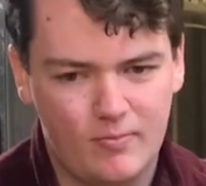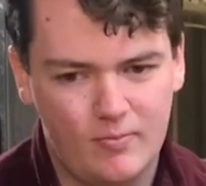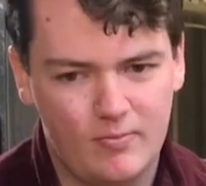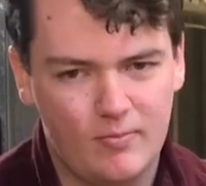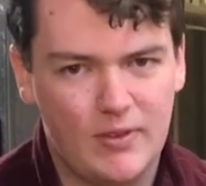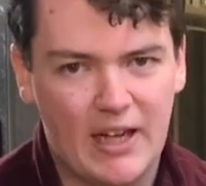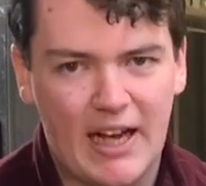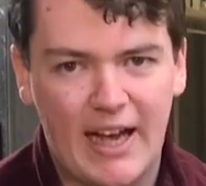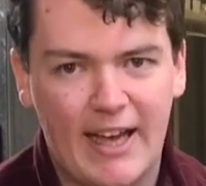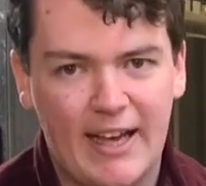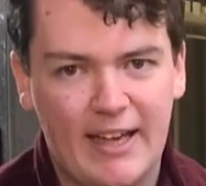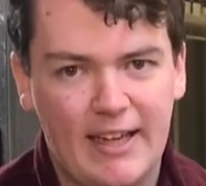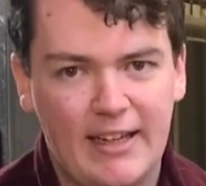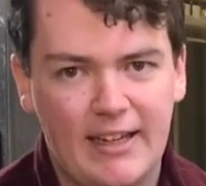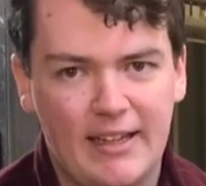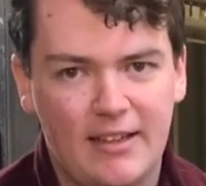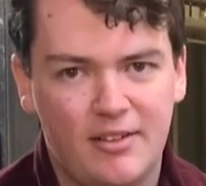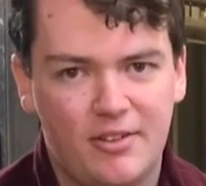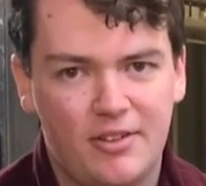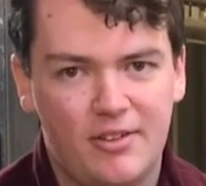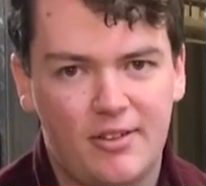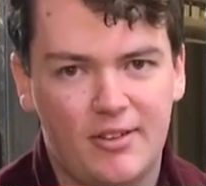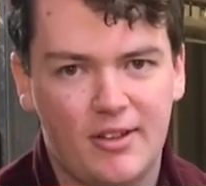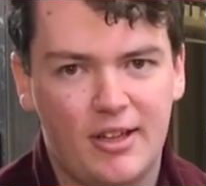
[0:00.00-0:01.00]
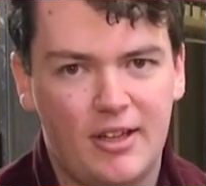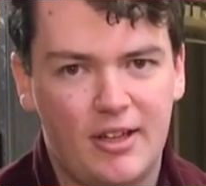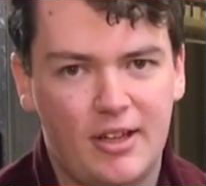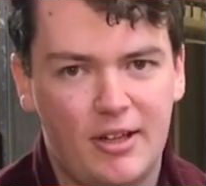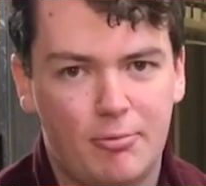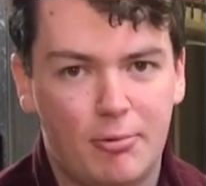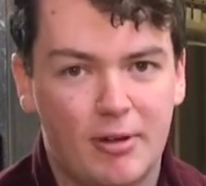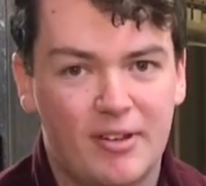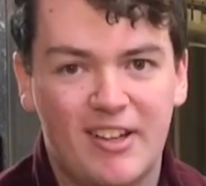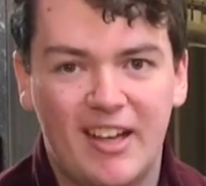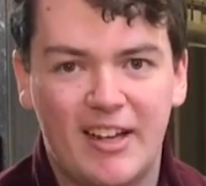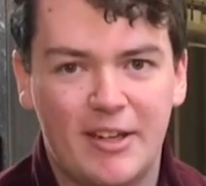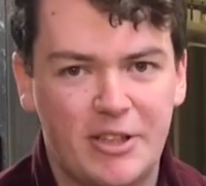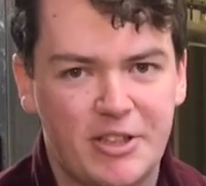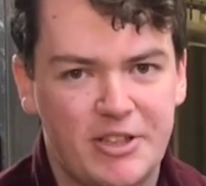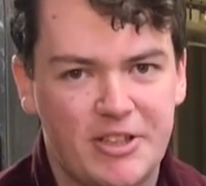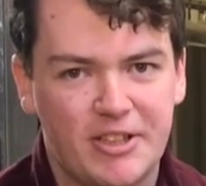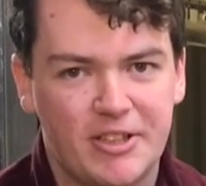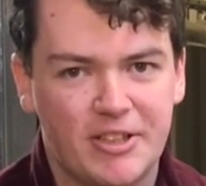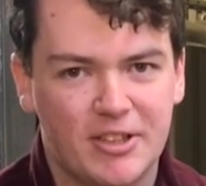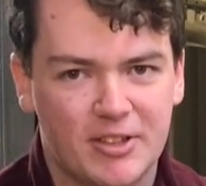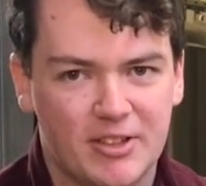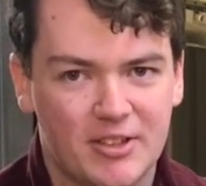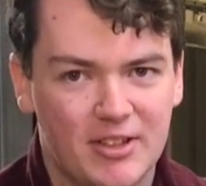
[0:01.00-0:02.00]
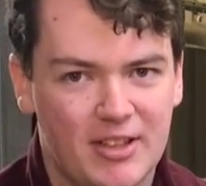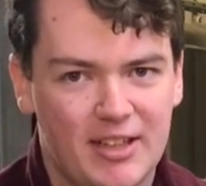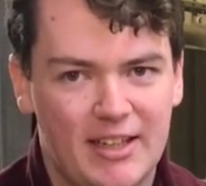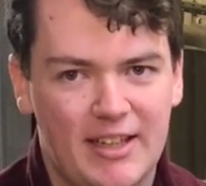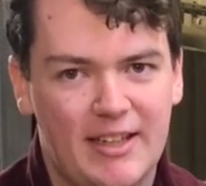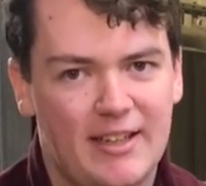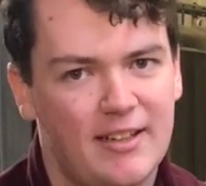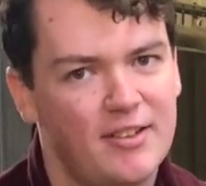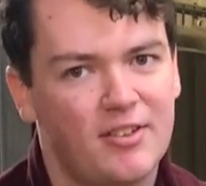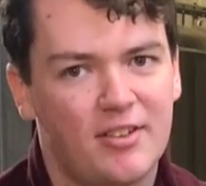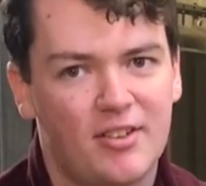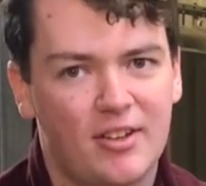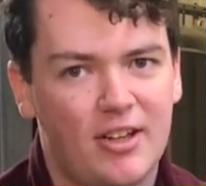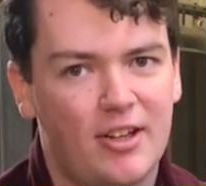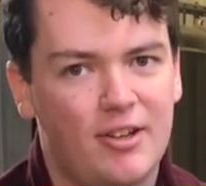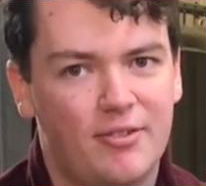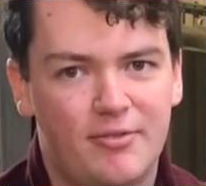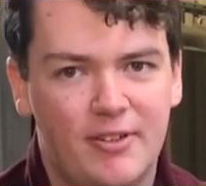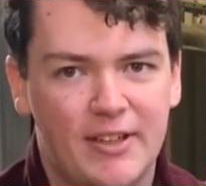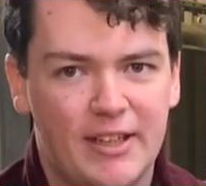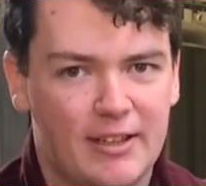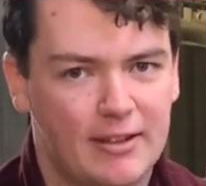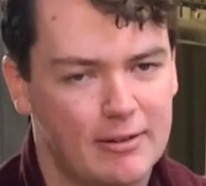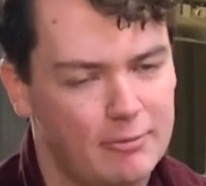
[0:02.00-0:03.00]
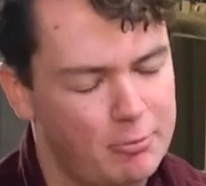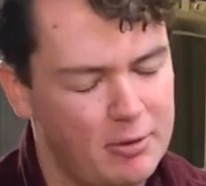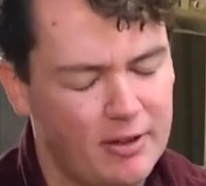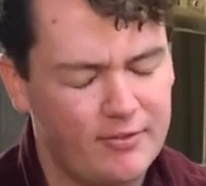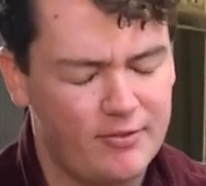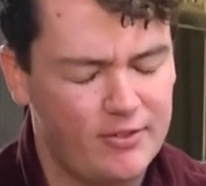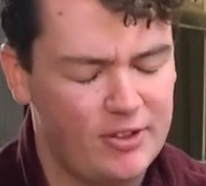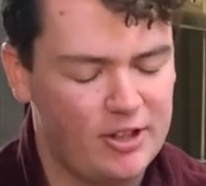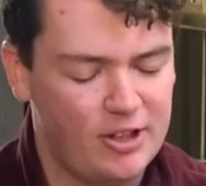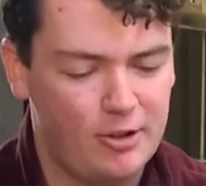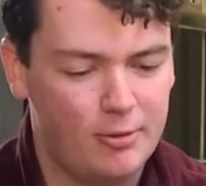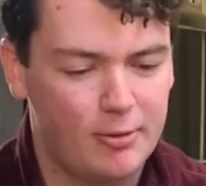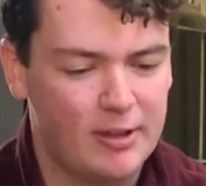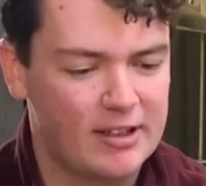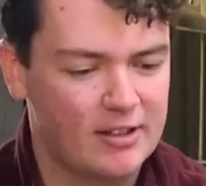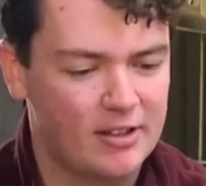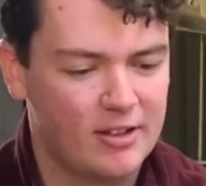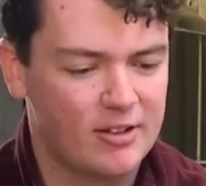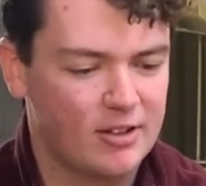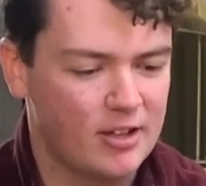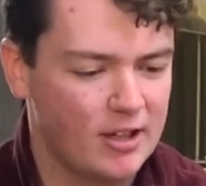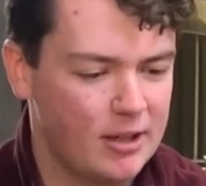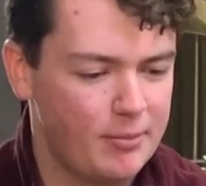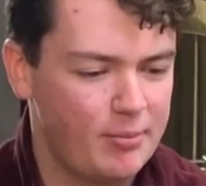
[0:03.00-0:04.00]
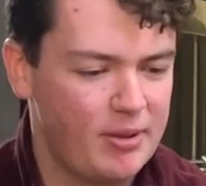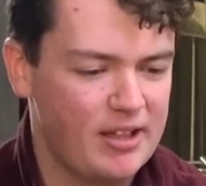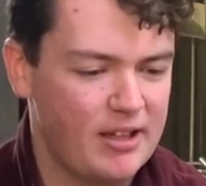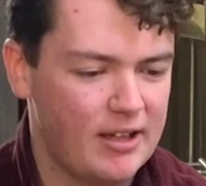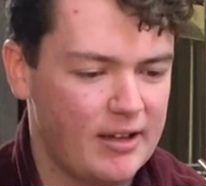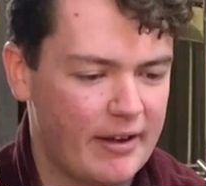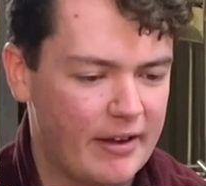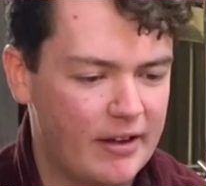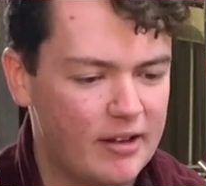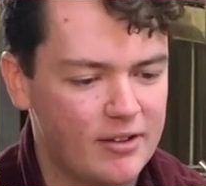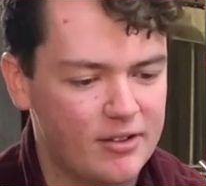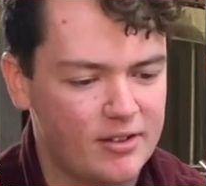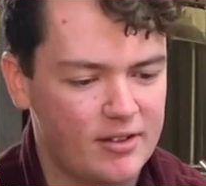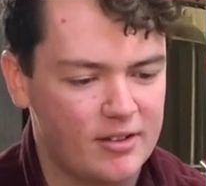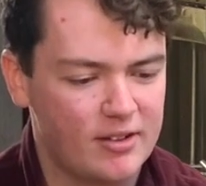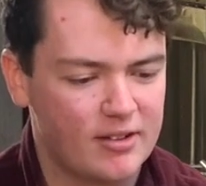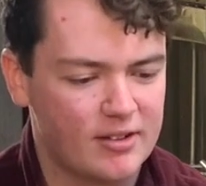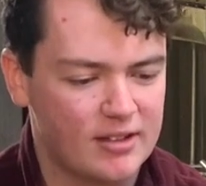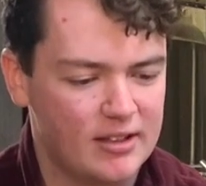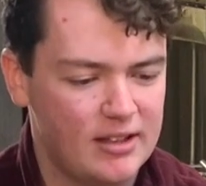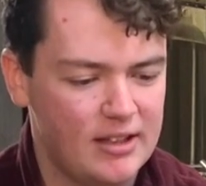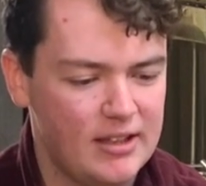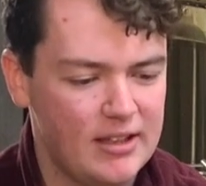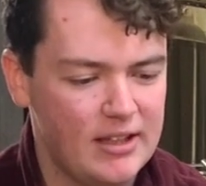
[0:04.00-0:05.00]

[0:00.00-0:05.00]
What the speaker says: haze retention is a thing with New England IPAs, and